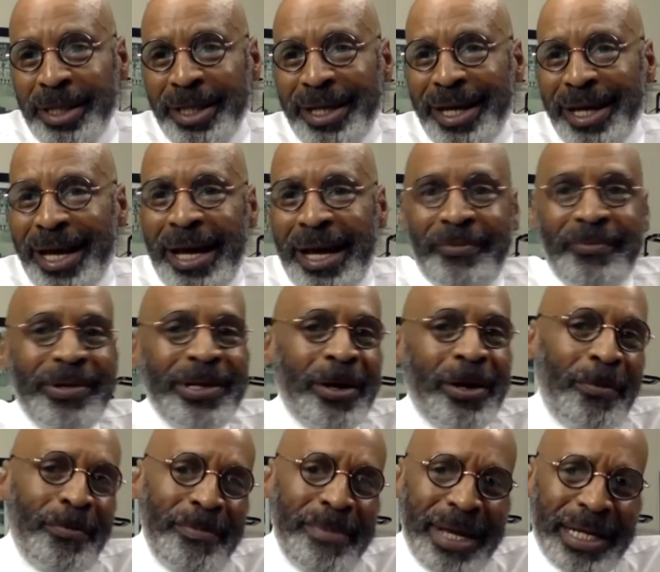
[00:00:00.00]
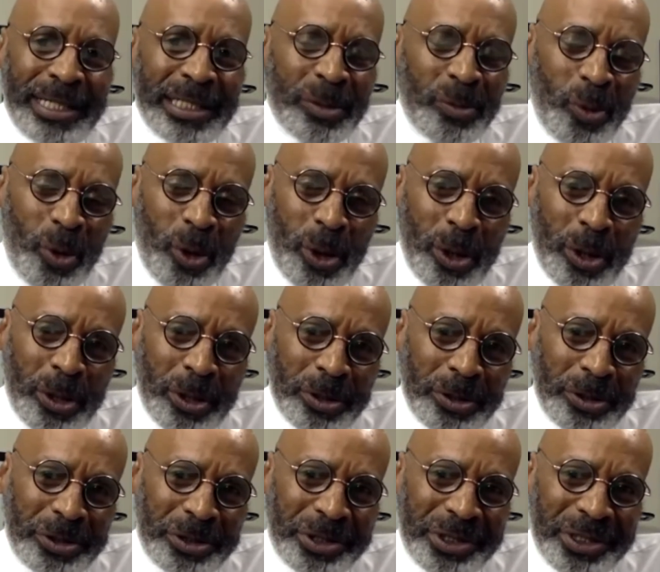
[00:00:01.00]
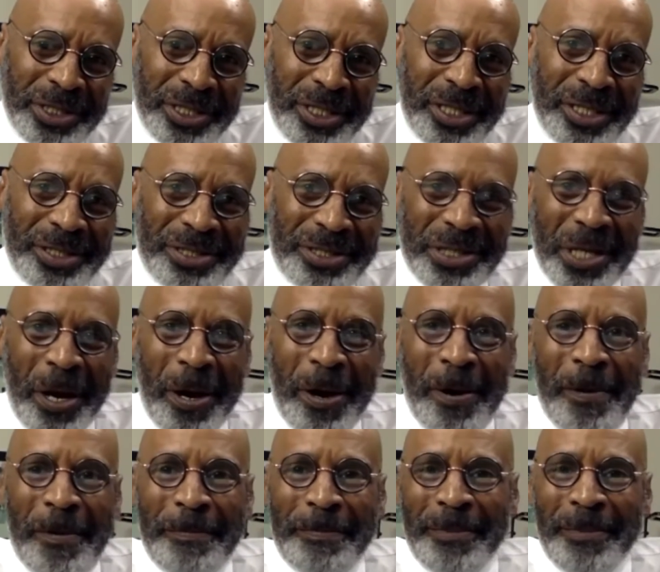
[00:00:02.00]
and we don't mix words. So sure.